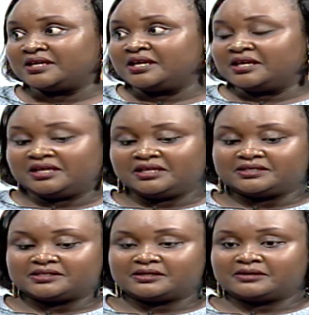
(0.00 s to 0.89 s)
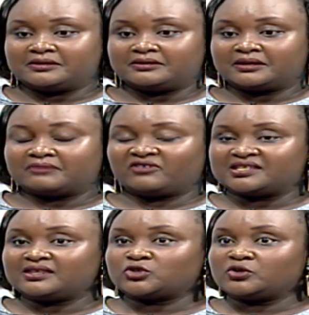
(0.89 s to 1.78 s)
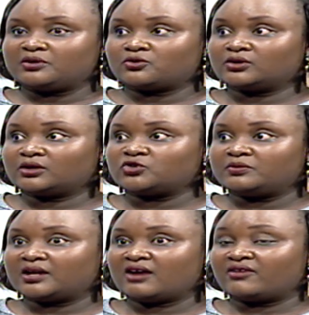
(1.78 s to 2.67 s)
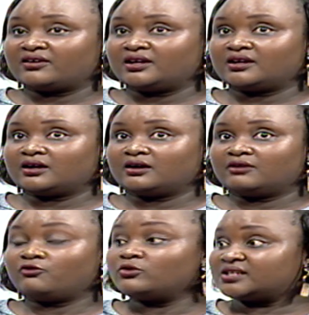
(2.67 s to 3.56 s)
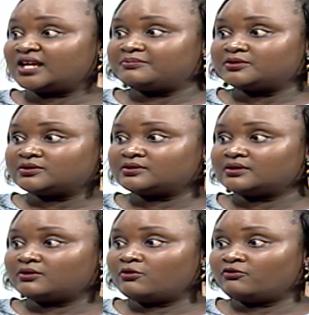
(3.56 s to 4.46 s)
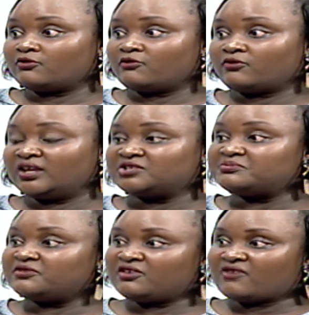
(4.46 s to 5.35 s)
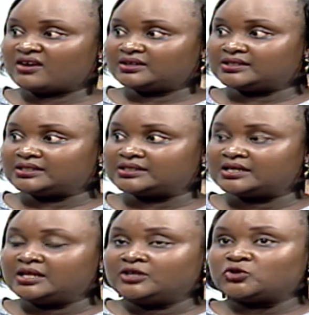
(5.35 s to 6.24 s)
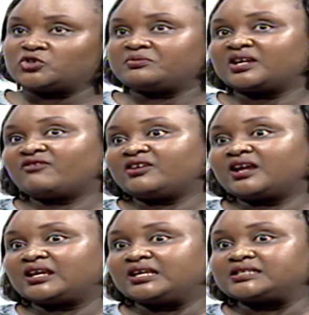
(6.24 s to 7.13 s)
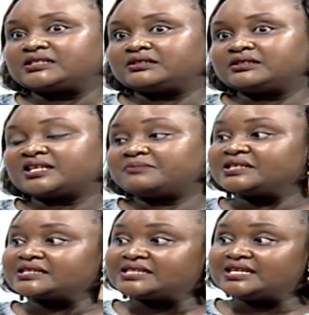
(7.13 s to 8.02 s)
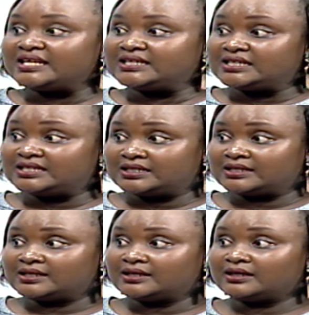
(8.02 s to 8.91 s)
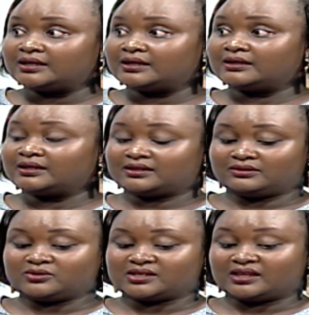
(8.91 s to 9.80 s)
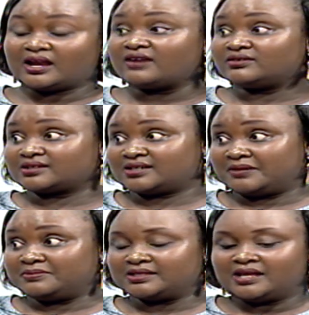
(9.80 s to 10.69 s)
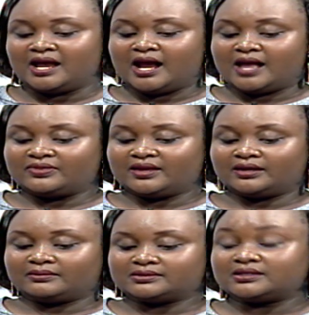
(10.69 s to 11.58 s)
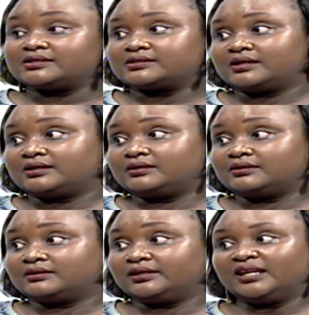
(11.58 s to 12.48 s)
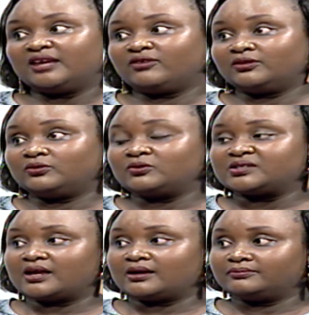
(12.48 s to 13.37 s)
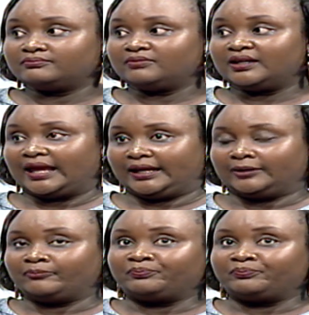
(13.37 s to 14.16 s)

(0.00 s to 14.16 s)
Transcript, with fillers: Mm-hmm. It's uh, the vaccine that will be rolled out will be covering uh, four types of, of H P V viruses. Mm-hmm. So it will be covering against uh, type sixteen, eighteen, Uh, that those are the high risk types, and then six and eleven, those are benign.